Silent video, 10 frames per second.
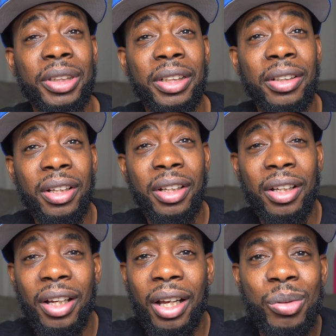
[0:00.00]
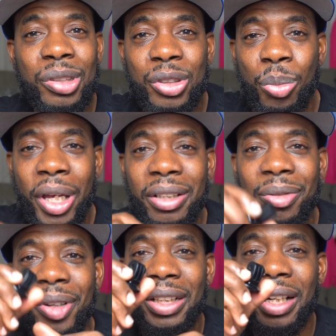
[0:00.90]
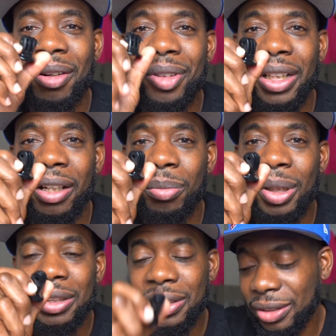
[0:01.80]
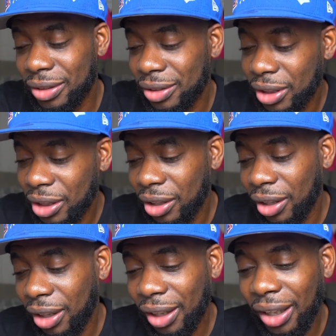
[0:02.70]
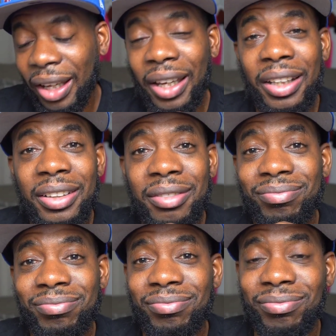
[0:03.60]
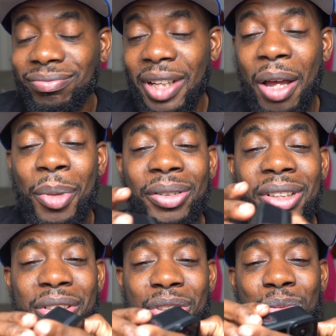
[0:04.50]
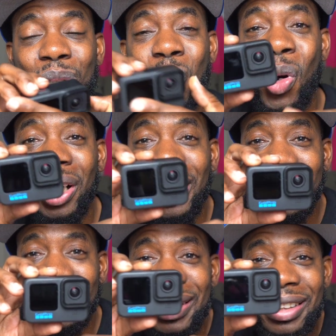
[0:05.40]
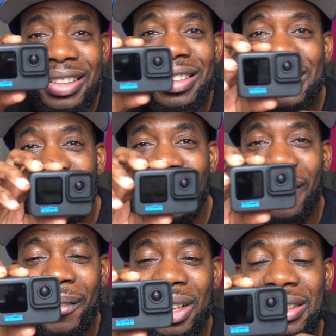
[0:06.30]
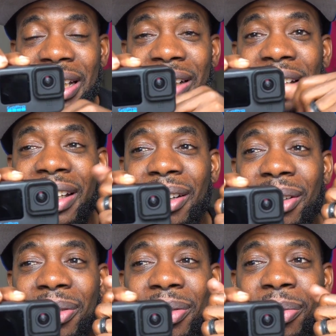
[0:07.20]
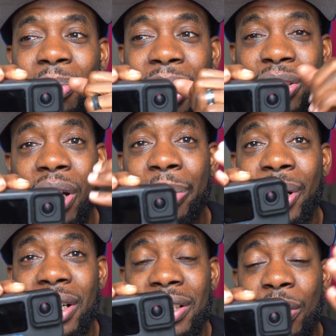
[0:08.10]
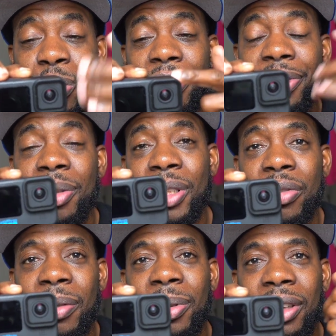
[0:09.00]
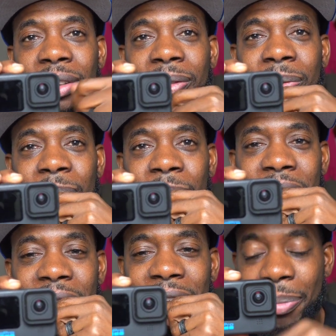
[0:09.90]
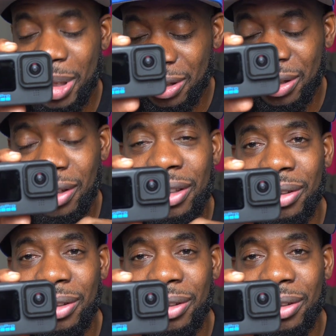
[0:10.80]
that. I was so mad at the fact that I forgot about this, and I'm out there just recording like this because I didn't have my tripod. It wouldn't fit my tripod because I'm missing the,